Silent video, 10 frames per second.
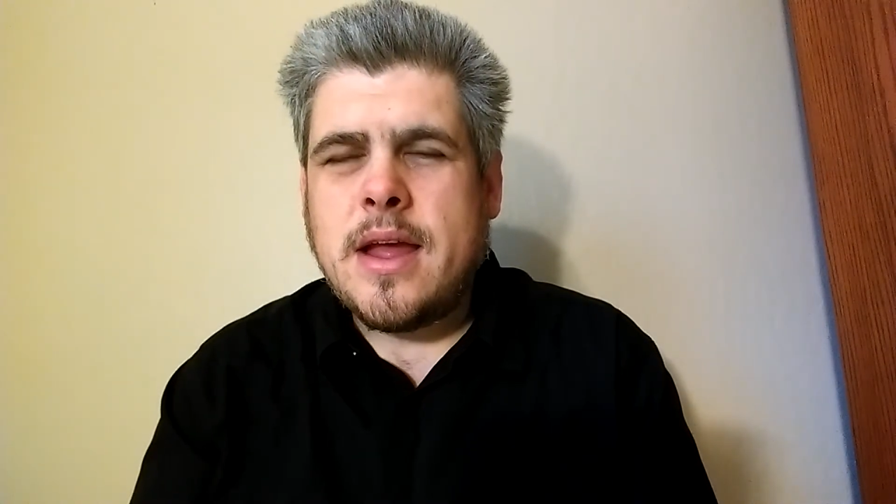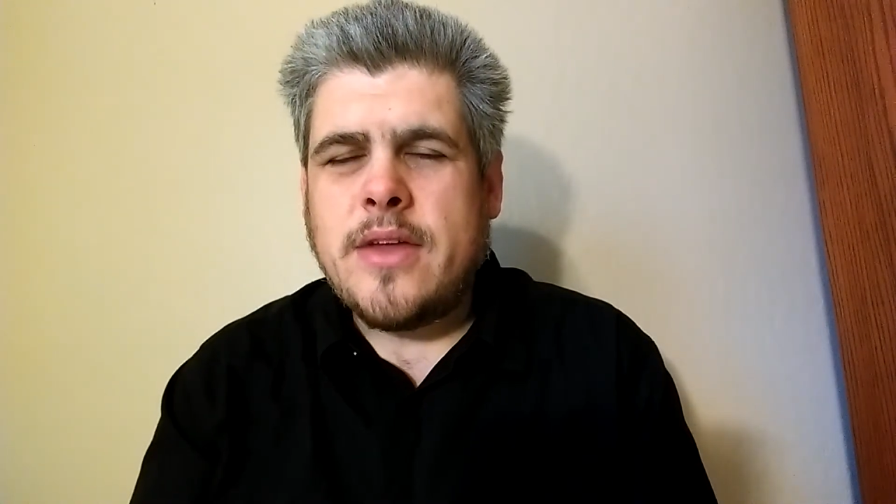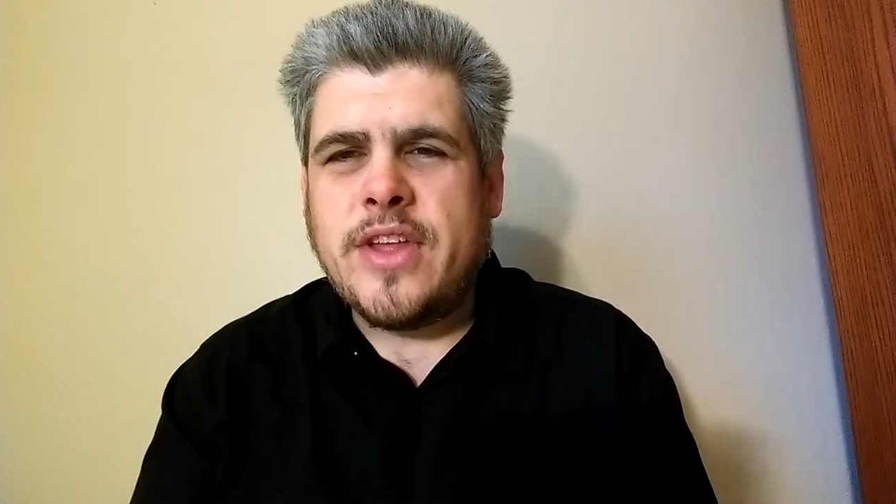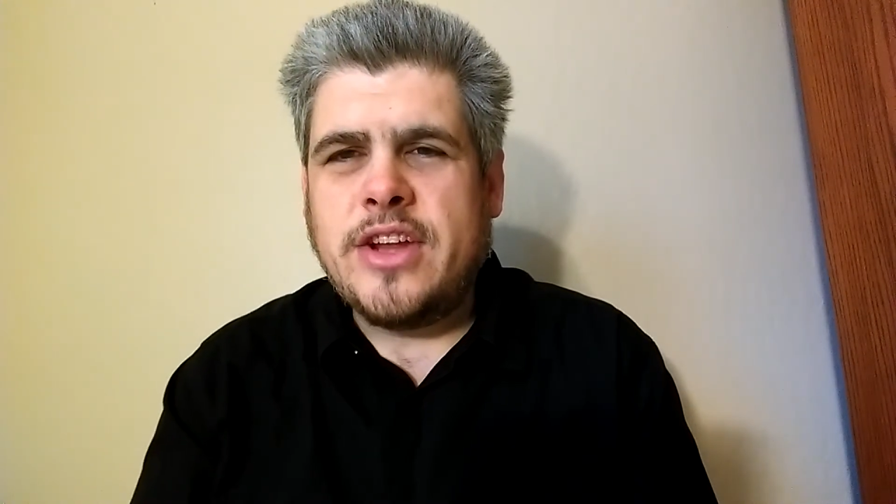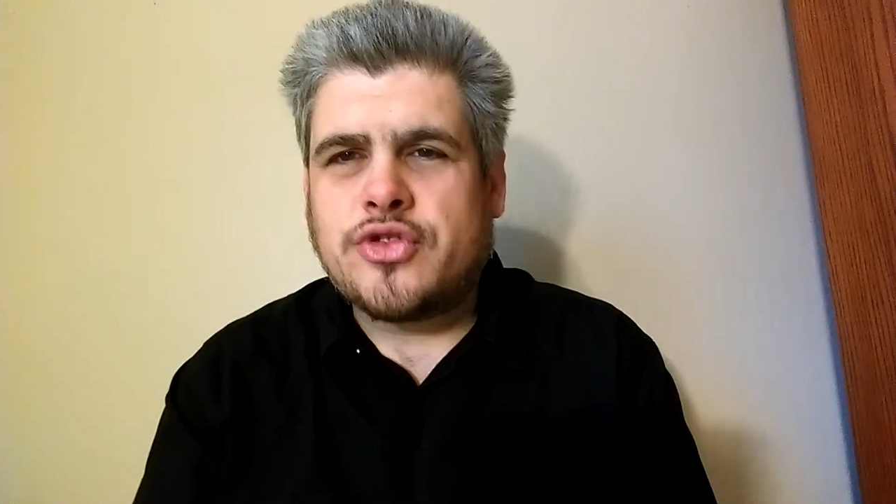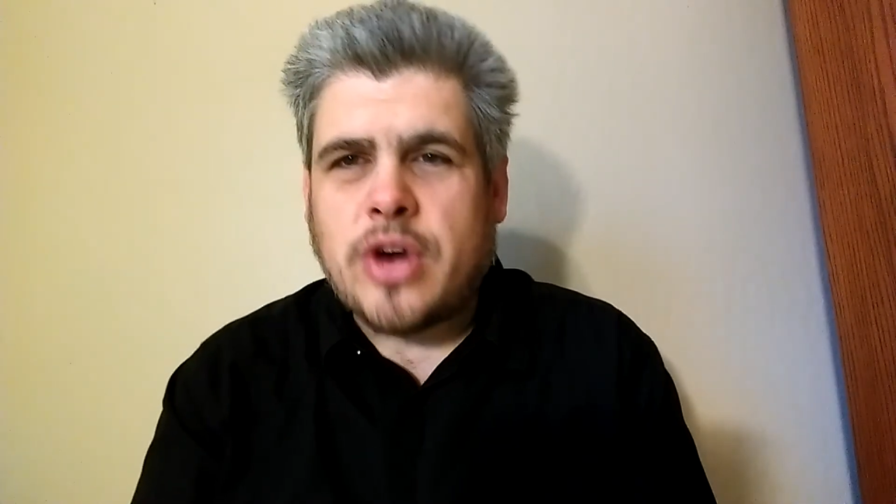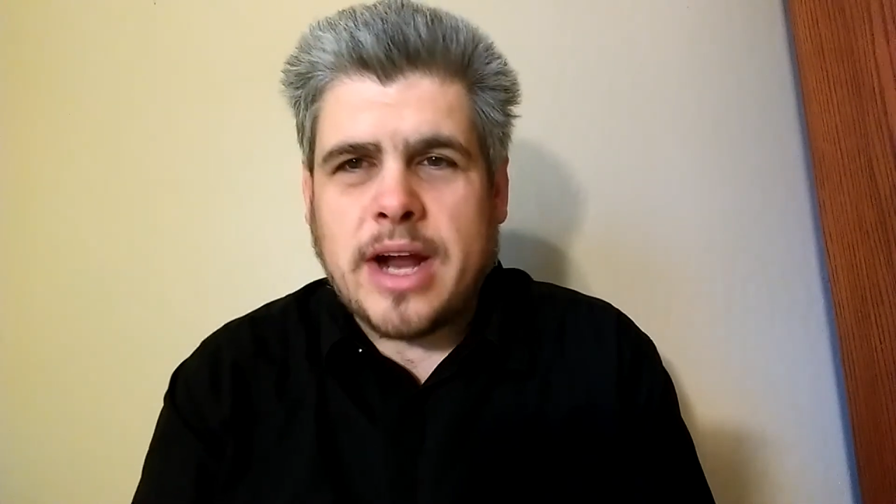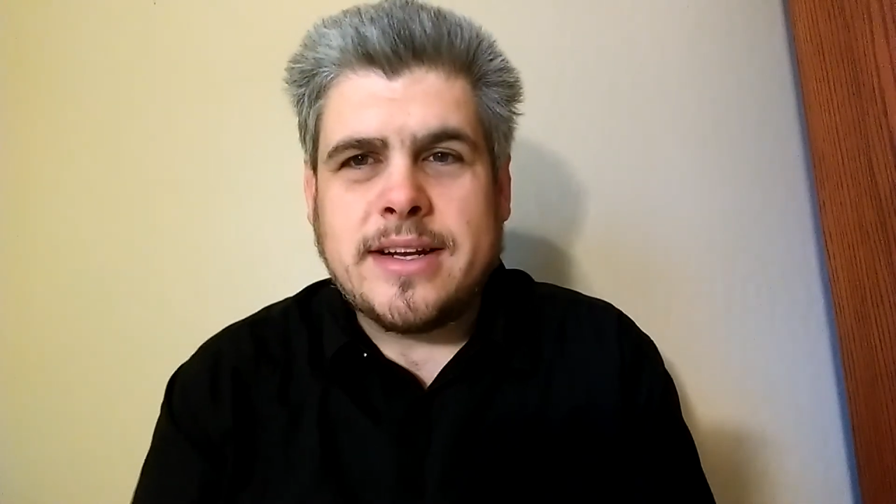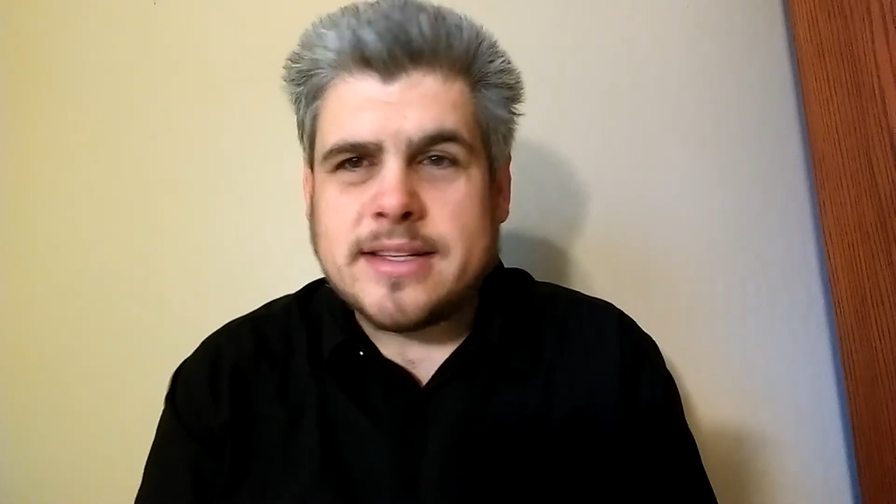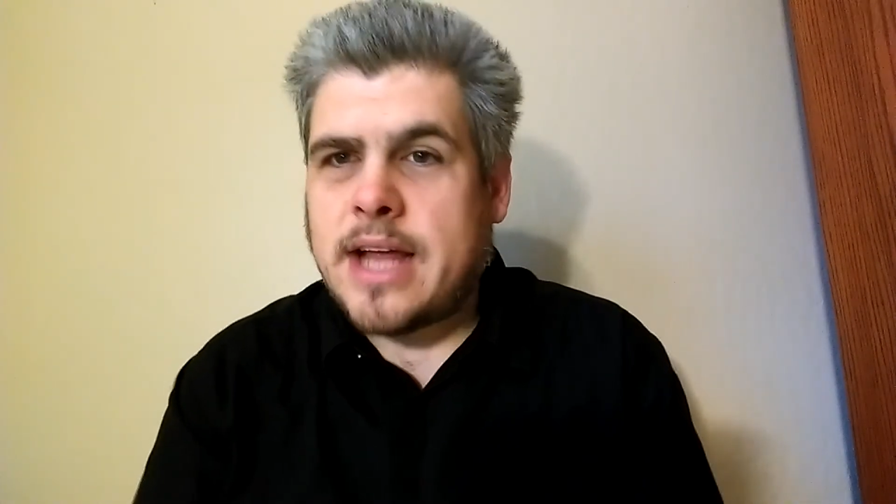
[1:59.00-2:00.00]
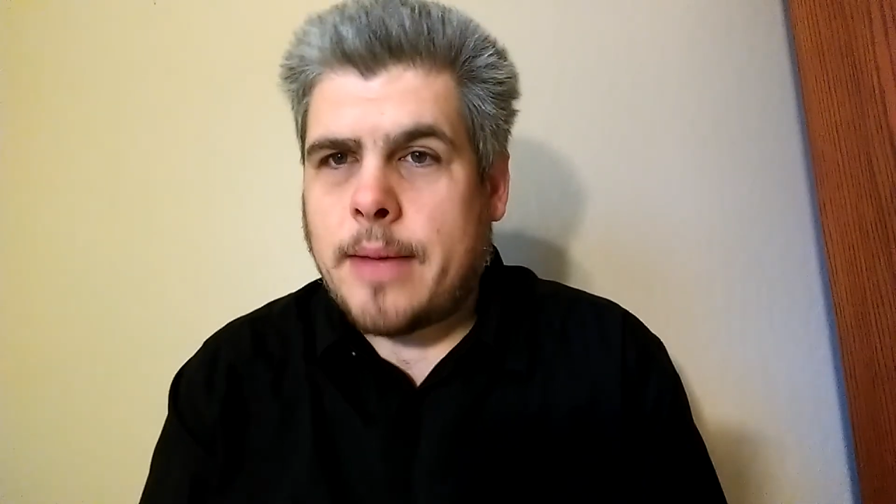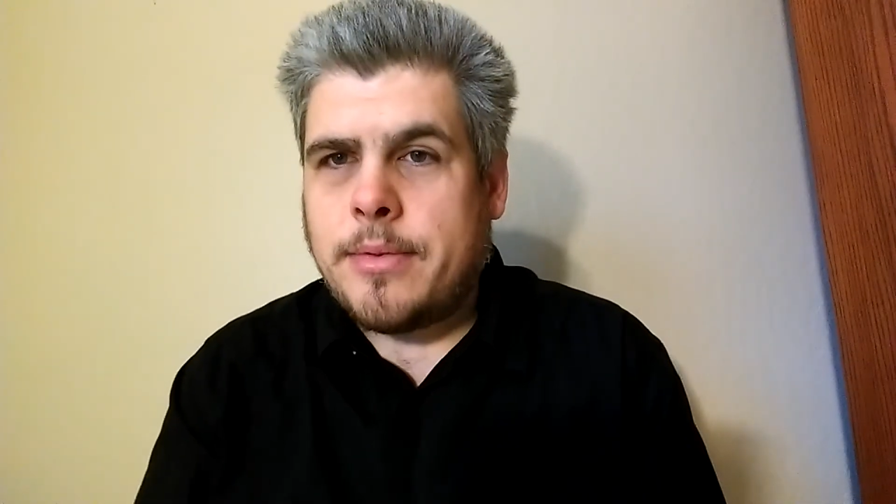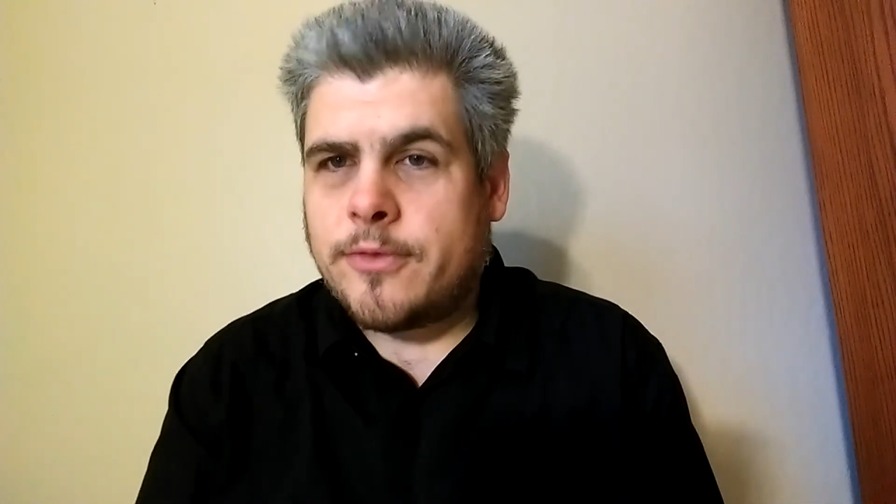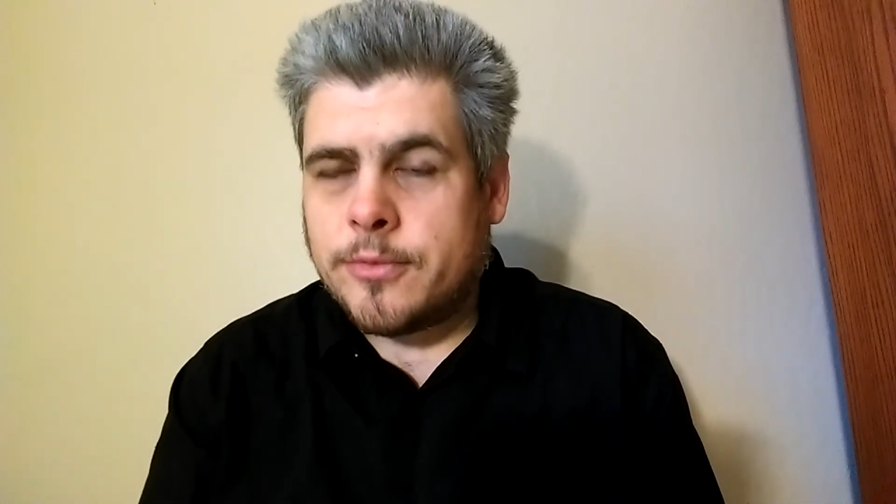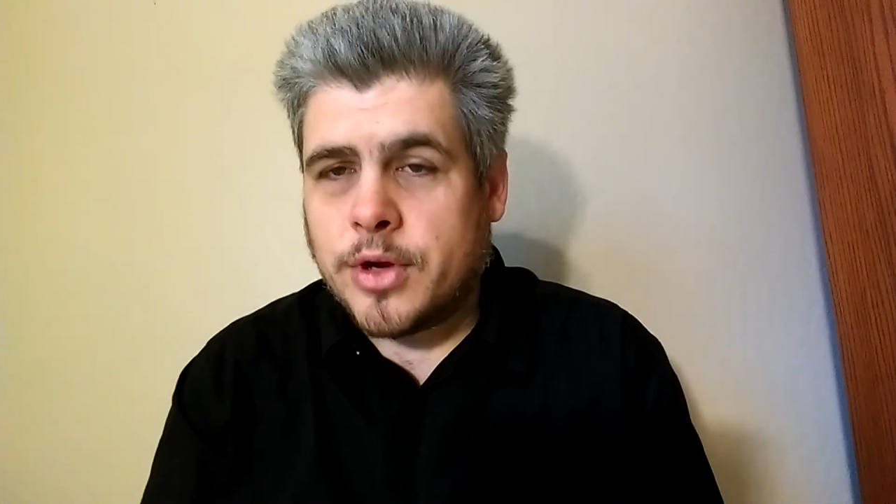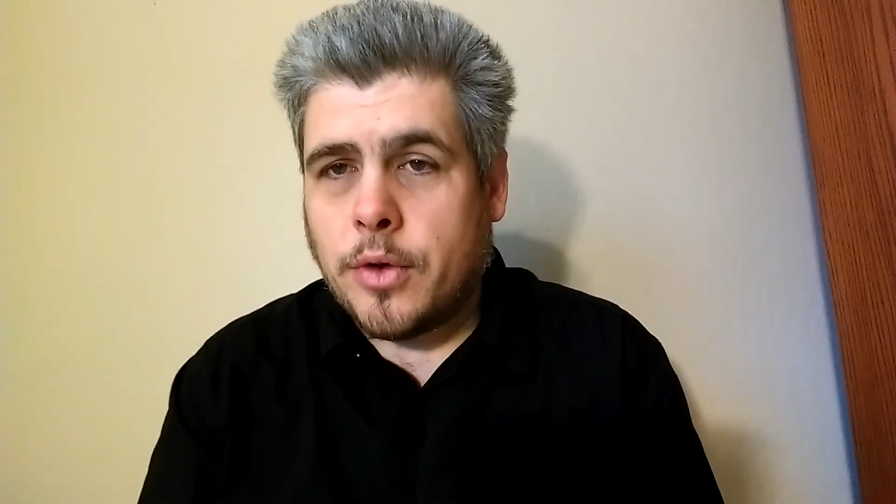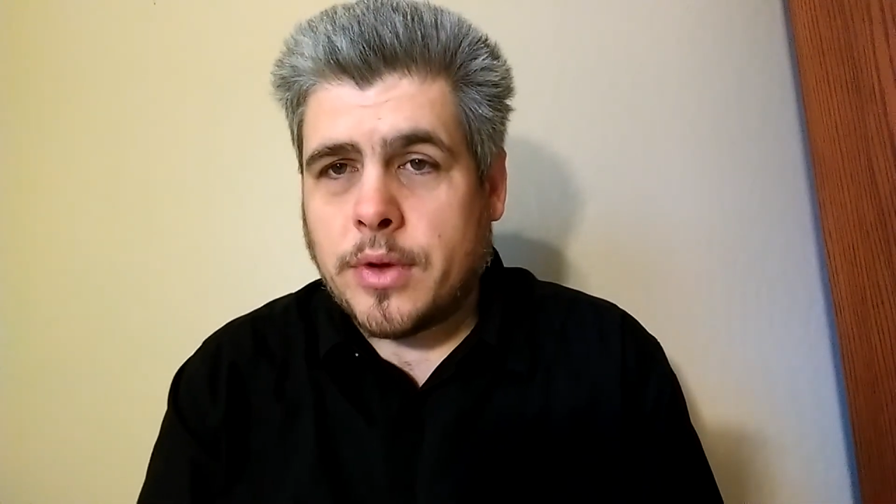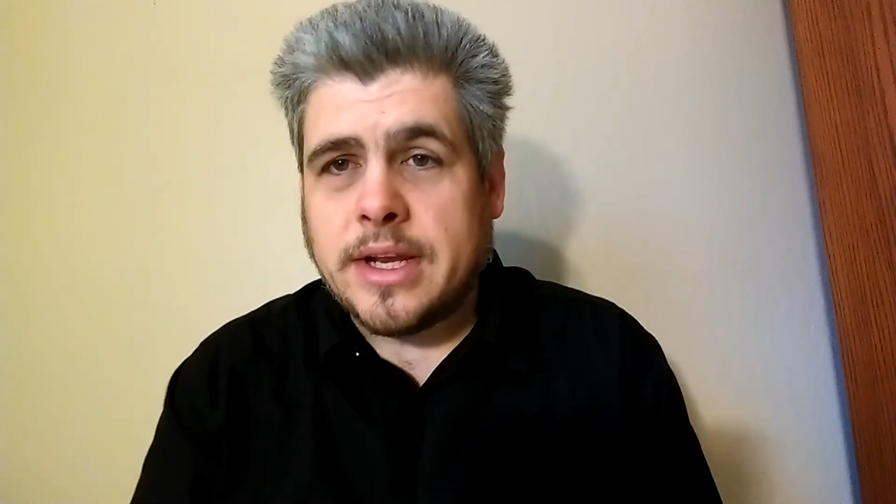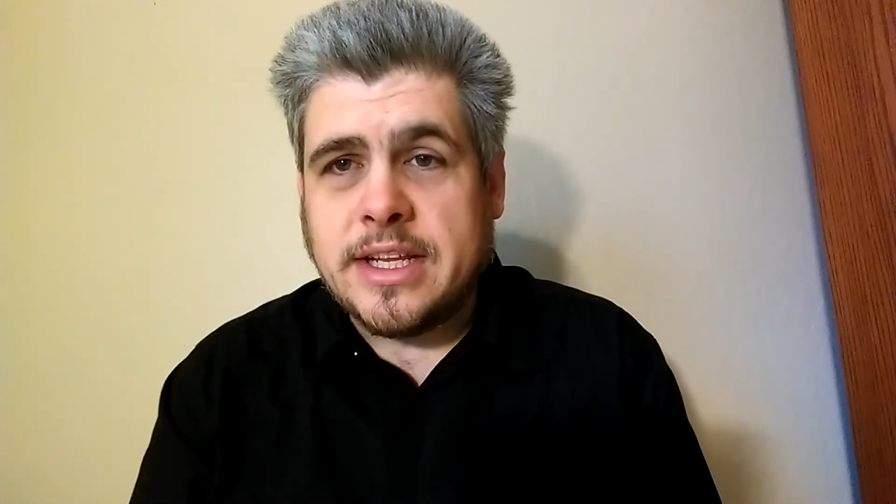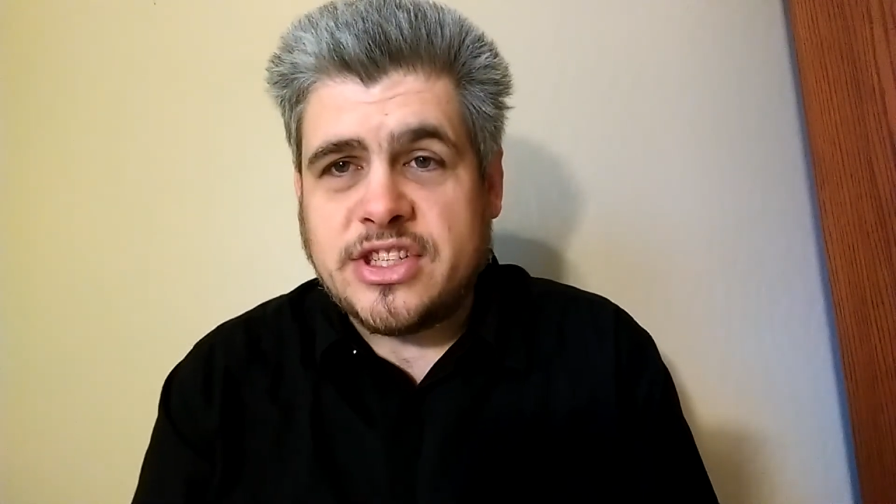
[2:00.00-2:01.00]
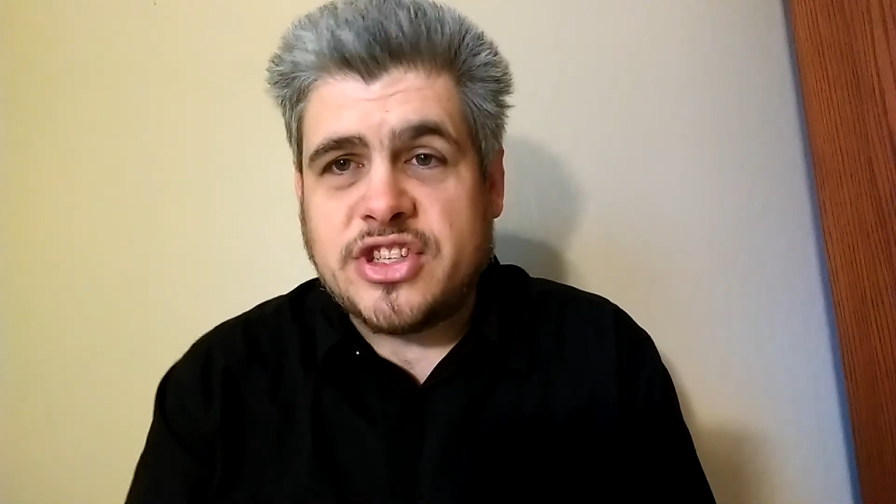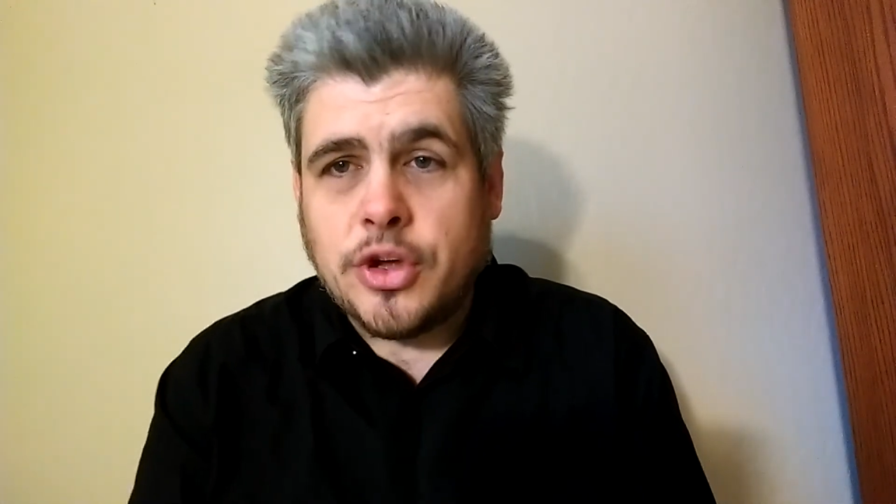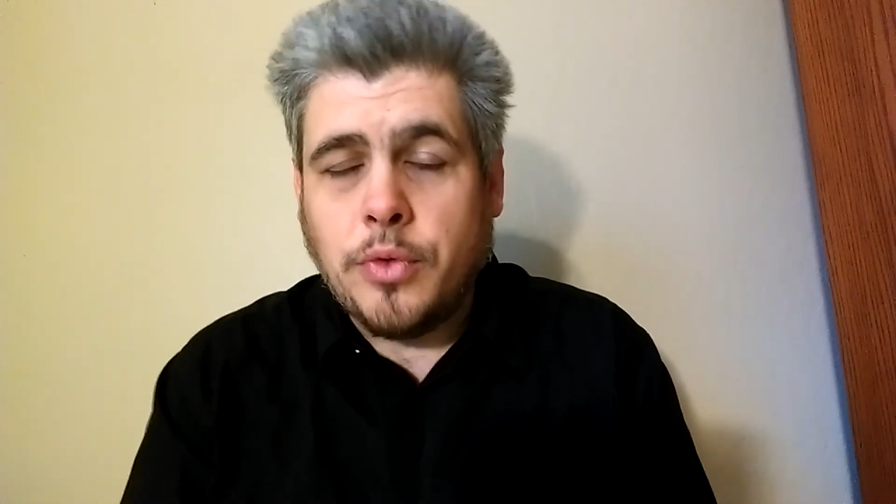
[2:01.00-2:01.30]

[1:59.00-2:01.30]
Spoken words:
They tried to stop him from going, and he still